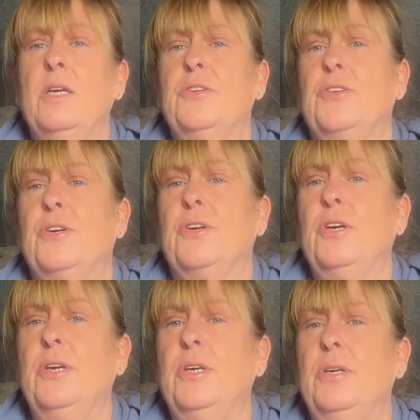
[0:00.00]
So
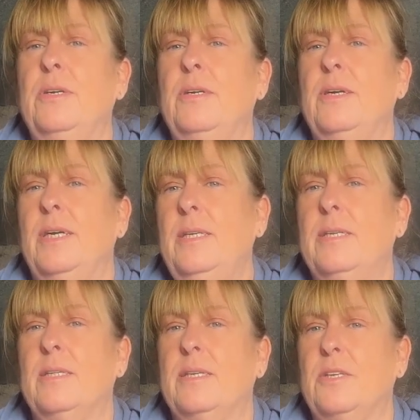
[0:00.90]
go
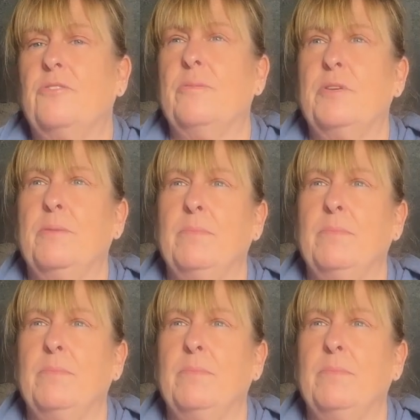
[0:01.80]
into the description